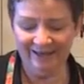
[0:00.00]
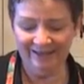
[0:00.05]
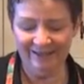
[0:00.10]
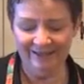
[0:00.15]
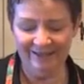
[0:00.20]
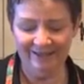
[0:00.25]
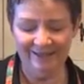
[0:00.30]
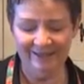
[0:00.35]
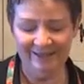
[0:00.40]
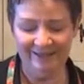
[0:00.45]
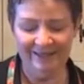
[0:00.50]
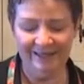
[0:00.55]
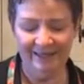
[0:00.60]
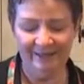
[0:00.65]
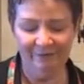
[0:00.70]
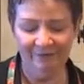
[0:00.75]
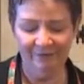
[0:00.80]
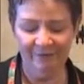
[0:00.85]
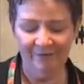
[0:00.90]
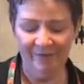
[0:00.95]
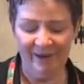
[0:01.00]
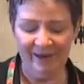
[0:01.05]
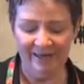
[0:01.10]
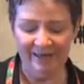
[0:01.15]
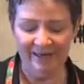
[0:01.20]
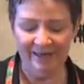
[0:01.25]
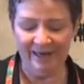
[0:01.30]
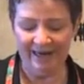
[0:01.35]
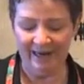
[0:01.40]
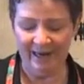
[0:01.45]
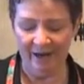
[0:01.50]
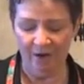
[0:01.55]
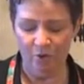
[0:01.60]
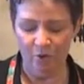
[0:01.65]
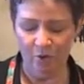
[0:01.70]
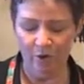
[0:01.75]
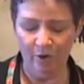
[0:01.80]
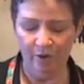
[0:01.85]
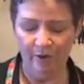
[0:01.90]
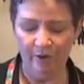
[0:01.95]
that to sit for about an
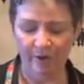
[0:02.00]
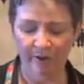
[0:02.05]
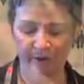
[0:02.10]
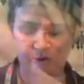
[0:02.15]
hour